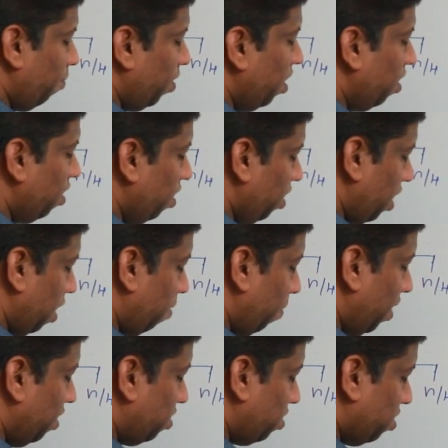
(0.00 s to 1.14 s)
come here n
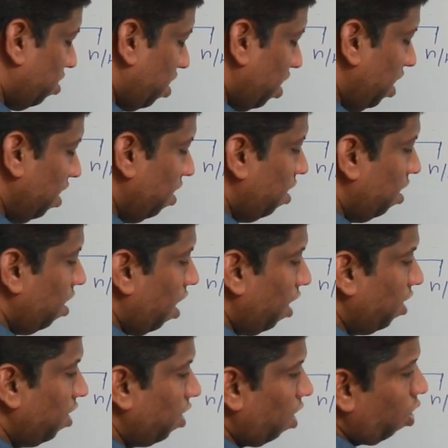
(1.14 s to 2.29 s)
minus 3
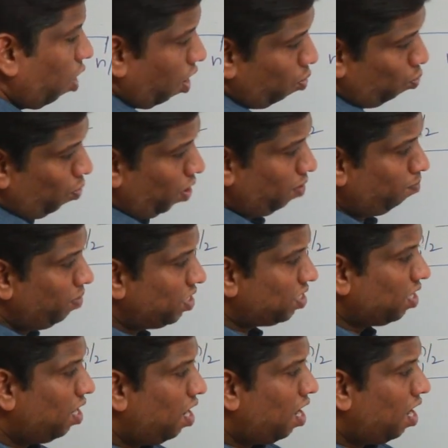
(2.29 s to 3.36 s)
and here have 1 means